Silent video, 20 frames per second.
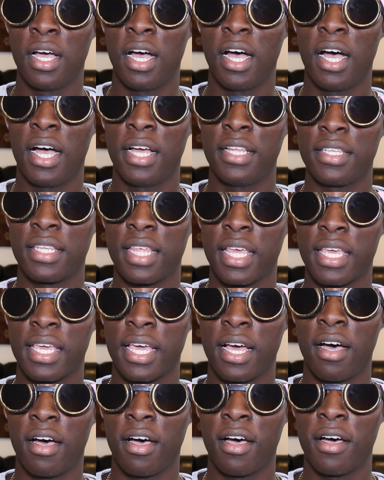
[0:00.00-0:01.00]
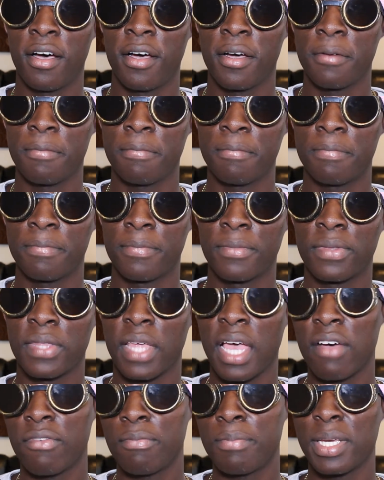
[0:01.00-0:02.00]
and they
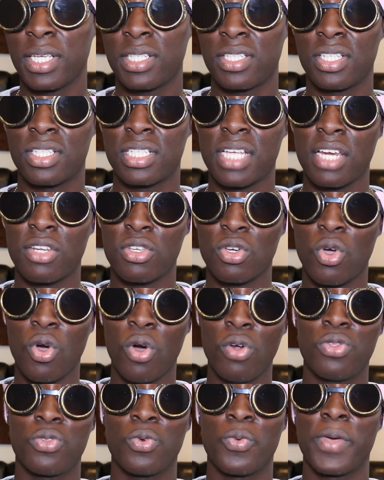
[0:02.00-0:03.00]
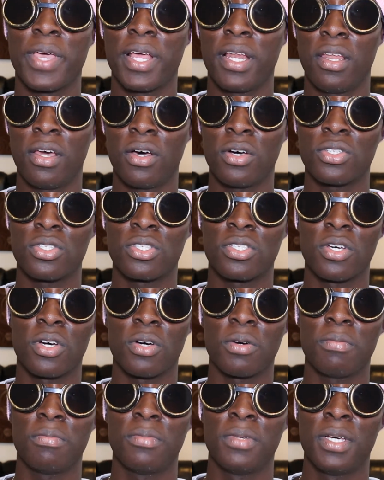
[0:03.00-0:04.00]
have big tits and you go through it a lot.
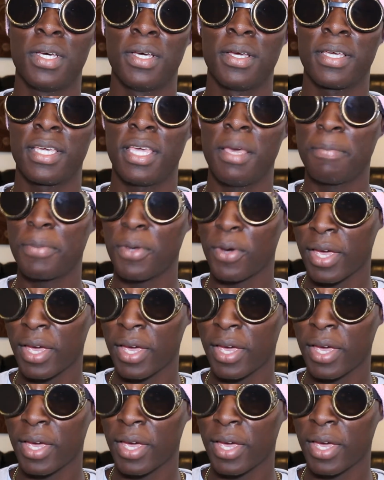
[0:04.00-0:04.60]
So keep